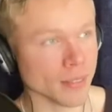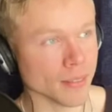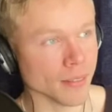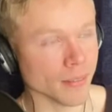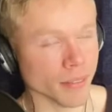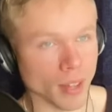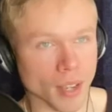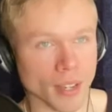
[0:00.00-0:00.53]

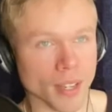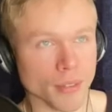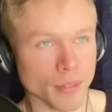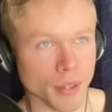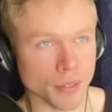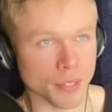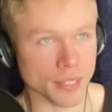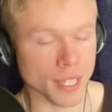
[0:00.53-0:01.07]
throughout
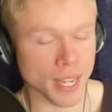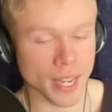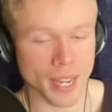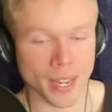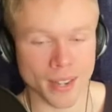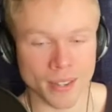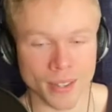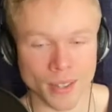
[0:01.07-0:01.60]
the
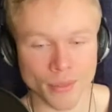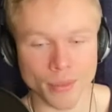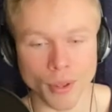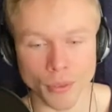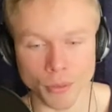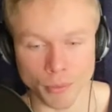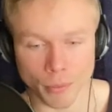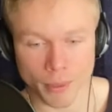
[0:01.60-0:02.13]
day, throughout
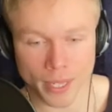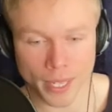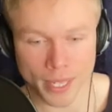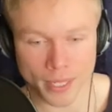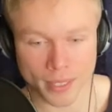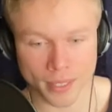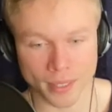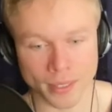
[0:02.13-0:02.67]
the week,